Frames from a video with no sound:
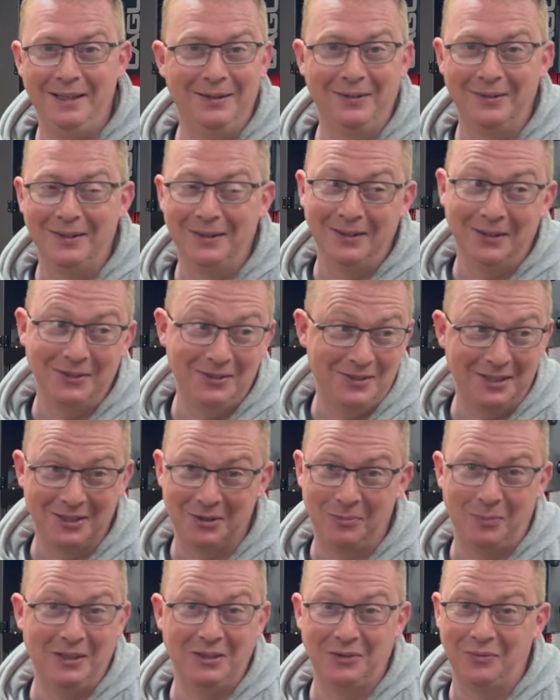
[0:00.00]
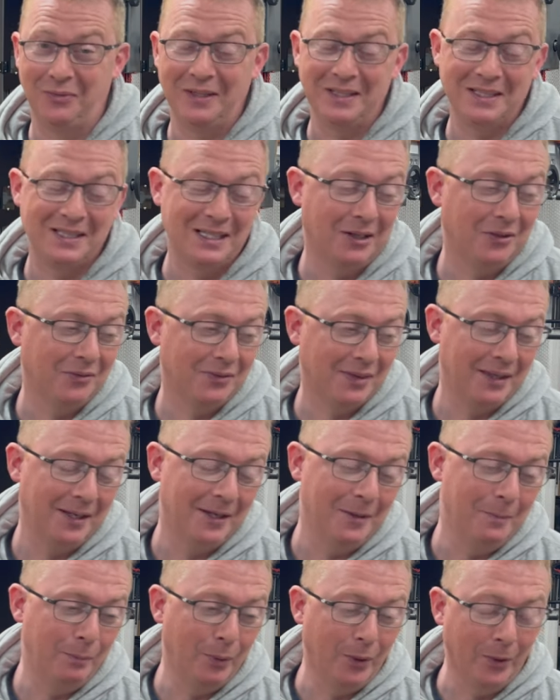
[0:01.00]
logic speaks for itself
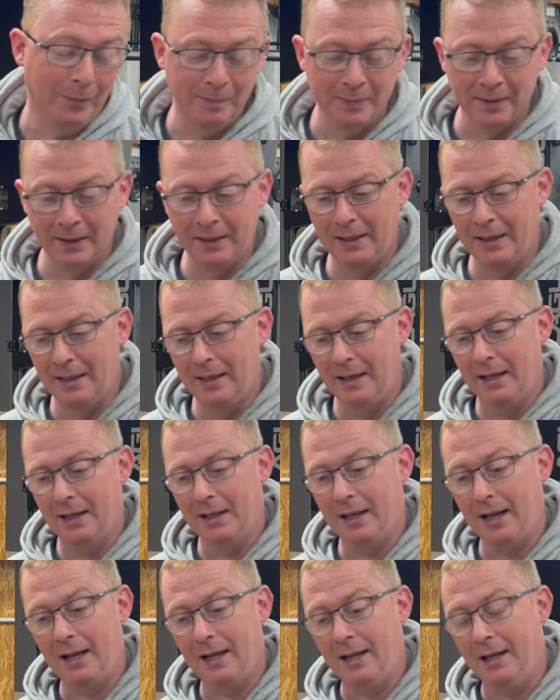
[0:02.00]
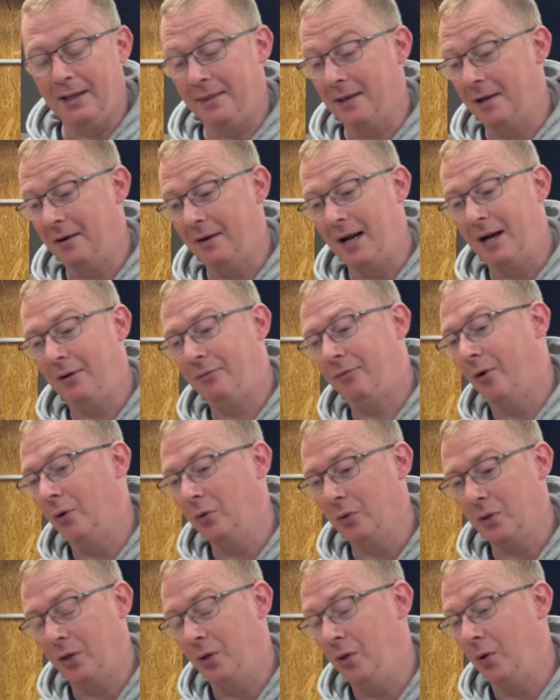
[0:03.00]
there, but there are
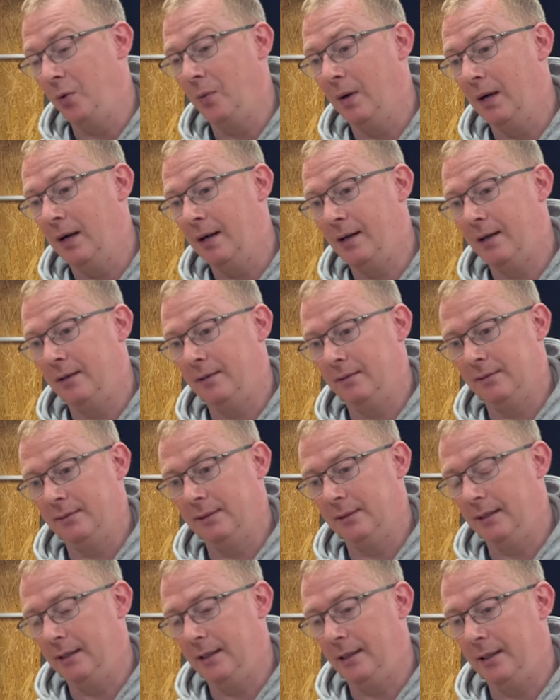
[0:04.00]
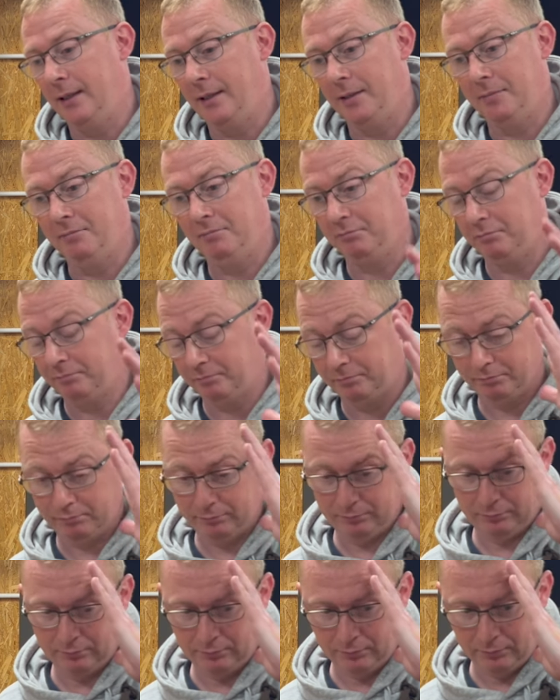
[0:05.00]
folk who are
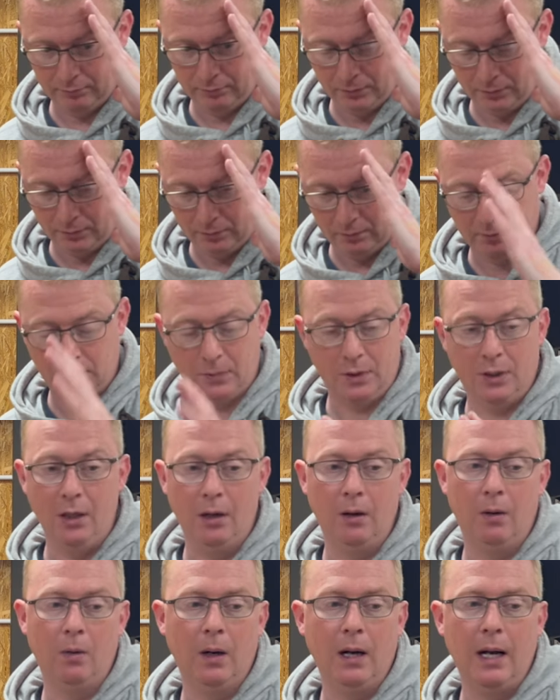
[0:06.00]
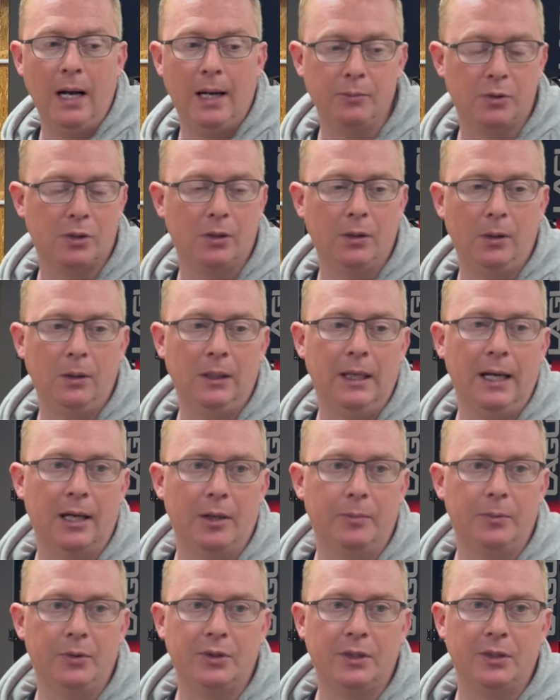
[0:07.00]
absolutely
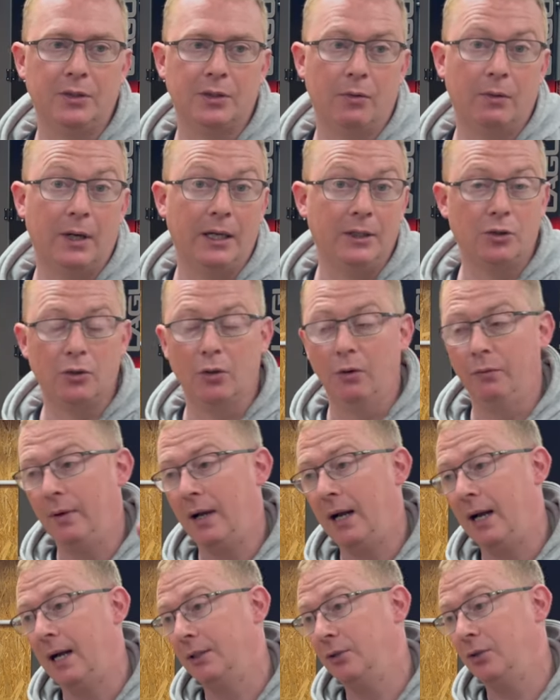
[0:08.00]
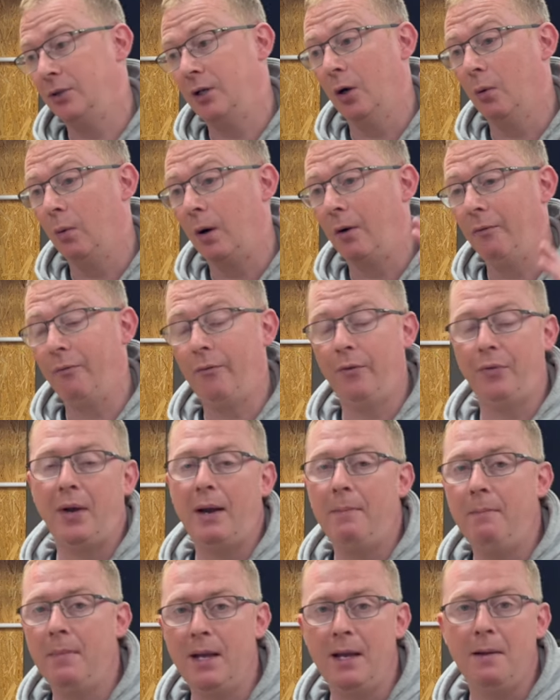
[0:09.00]
adamant it's the right stuff, and you know what, for
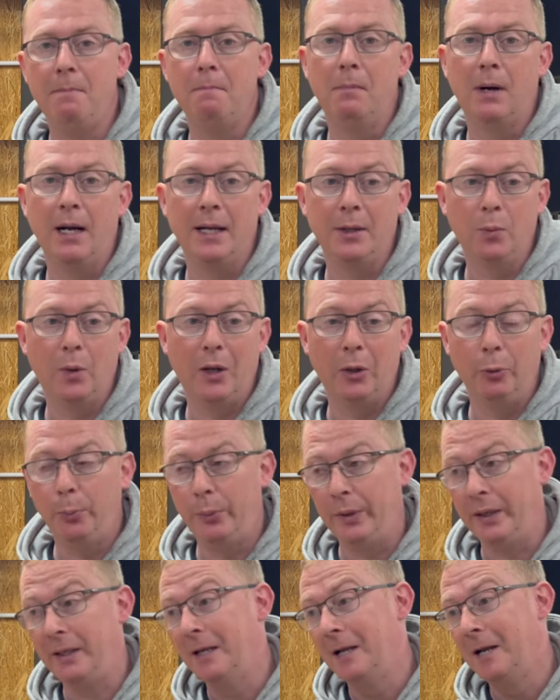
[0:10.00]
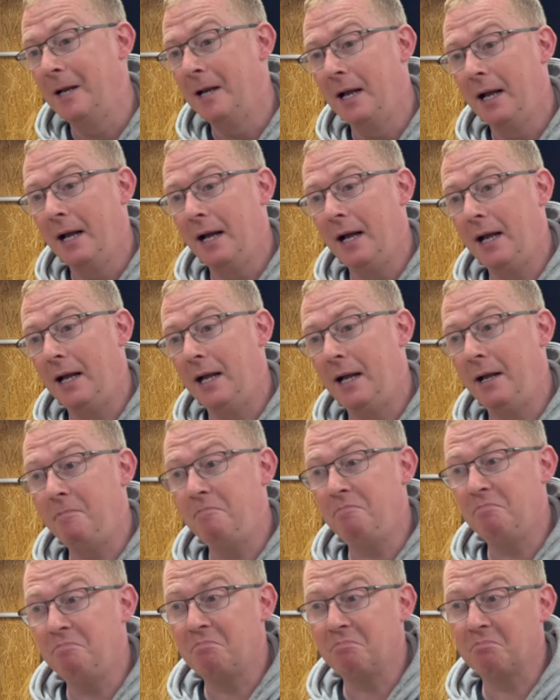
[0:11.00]
them it might well be. I